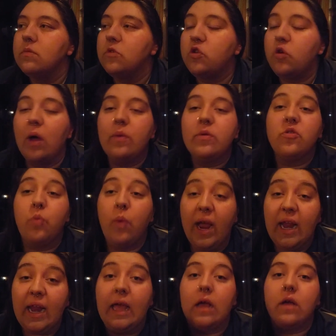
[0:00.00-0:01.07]
So I was
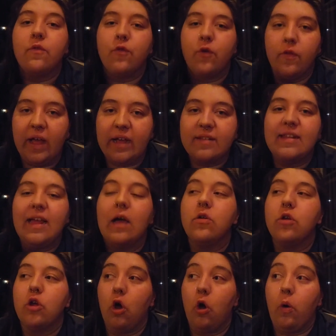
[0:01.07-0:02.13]
waiting for that sound
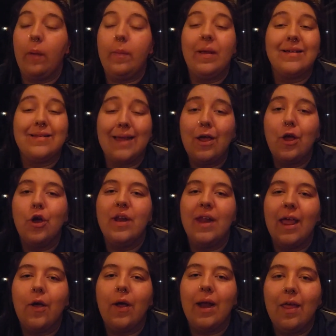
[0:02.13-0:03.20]
to go away because I couldn't
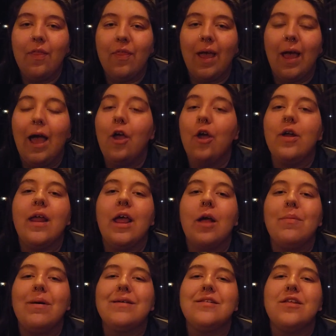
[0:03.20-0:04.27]
hear anything. I couldn't hear
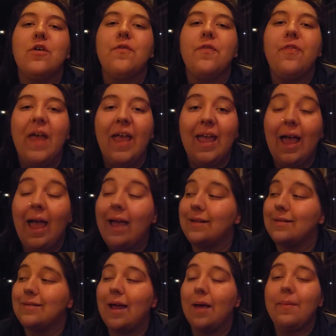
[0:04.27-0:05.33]
myself think. I had to
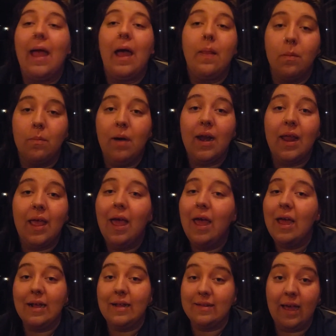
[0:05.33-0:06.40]
stop counting the money
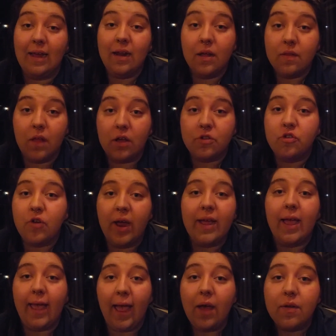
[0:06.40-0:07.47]
because I done lost track
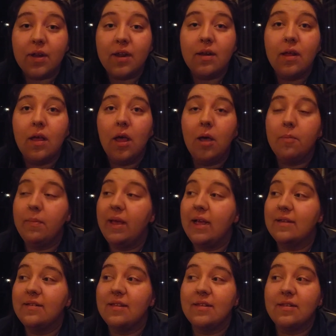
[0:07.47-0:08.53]
of counting it
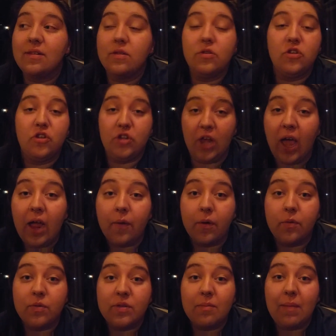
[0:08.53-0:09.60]
because this
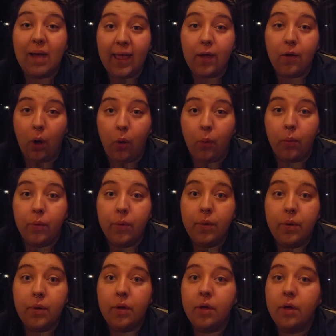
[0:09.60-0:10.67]
siren was in my ear hole.
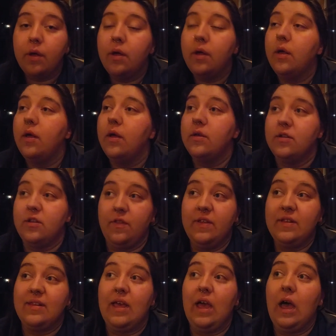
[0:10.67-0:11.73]
So
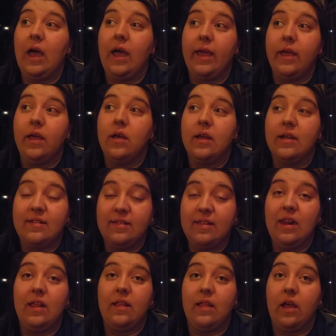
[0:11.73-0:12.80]
this guy is
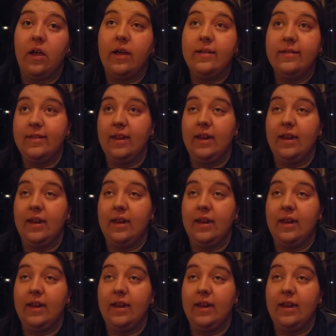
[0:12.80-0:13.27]
sitting there, and